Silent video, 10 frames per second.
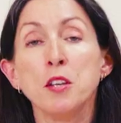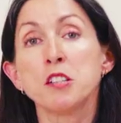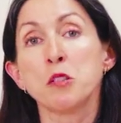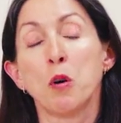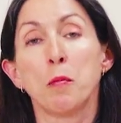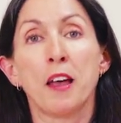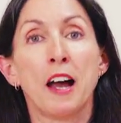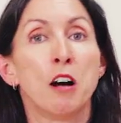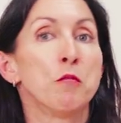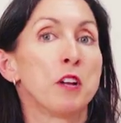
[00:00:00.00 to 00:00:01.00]
you swap that
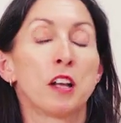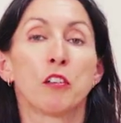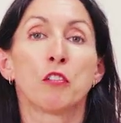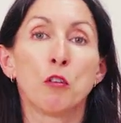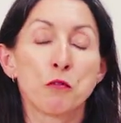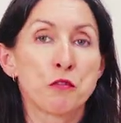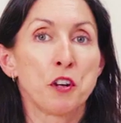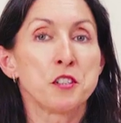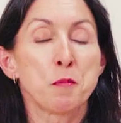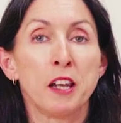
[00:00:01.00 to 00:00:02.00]
out for like a soft
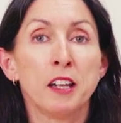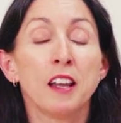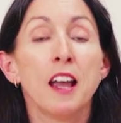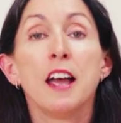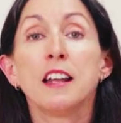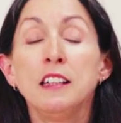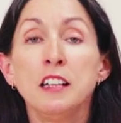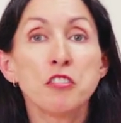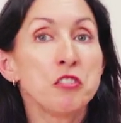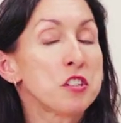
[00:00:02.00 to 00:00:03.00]
rose pink.
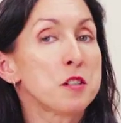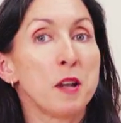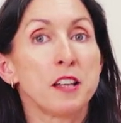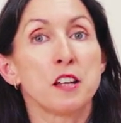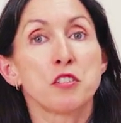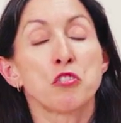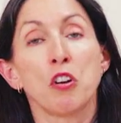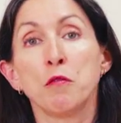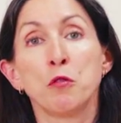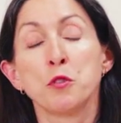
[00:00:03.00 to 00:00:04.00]
Literally just make that
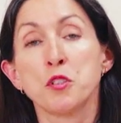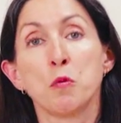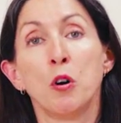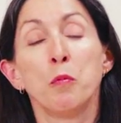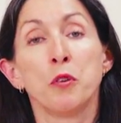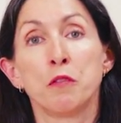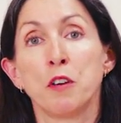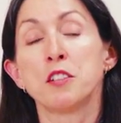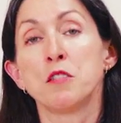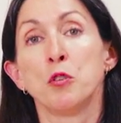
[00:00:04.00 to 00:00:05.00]
straightforward swap with the
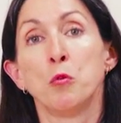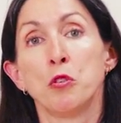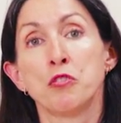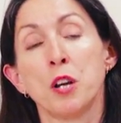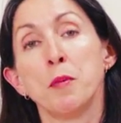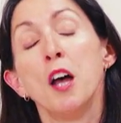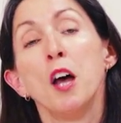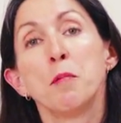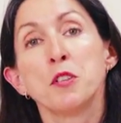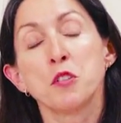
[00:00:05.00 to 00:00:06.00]
rest of your wardrobe, but